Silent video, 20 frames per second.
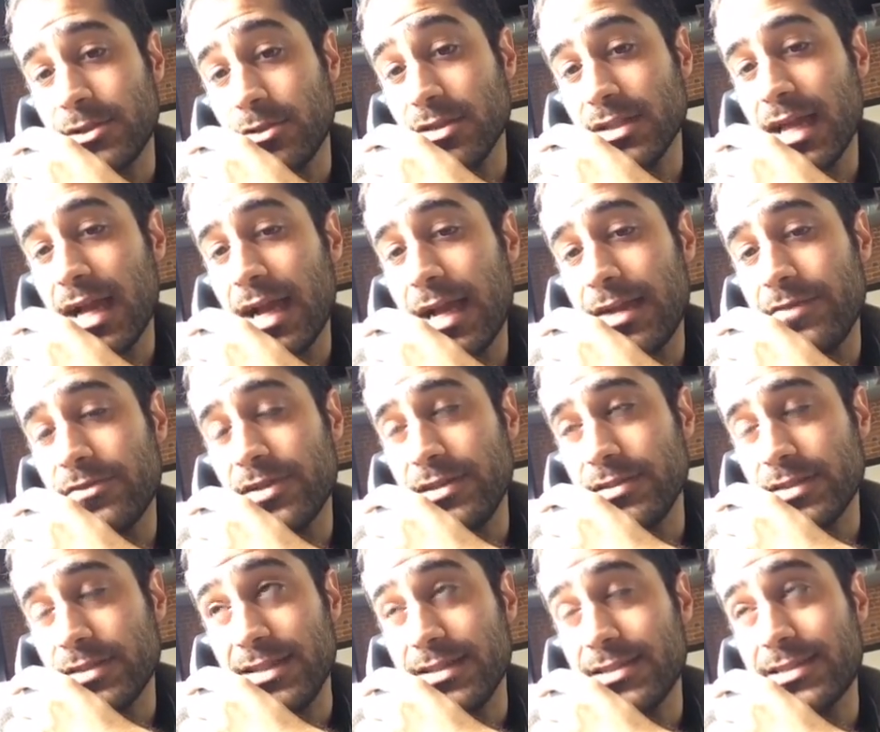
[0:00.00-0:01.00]
Live
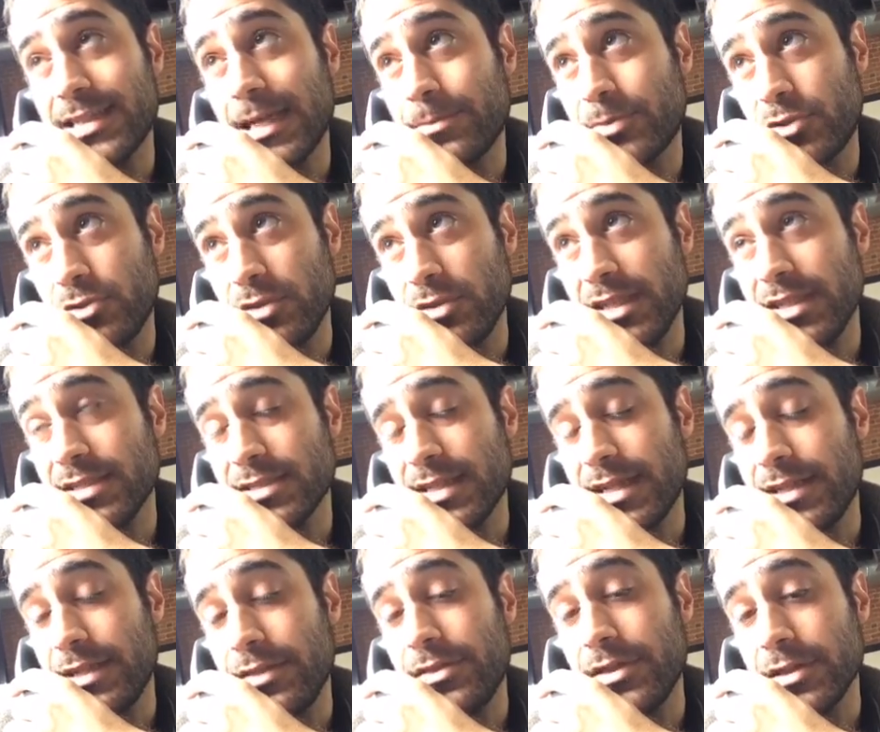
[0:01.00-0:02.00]
conceptually isn't
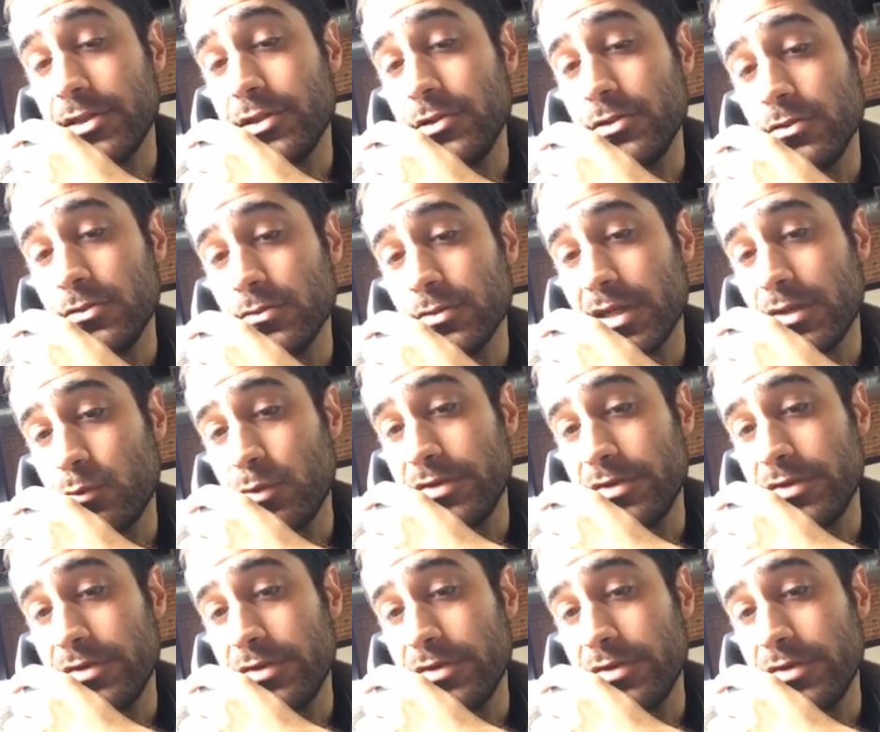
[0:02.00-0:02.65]
anything new, right?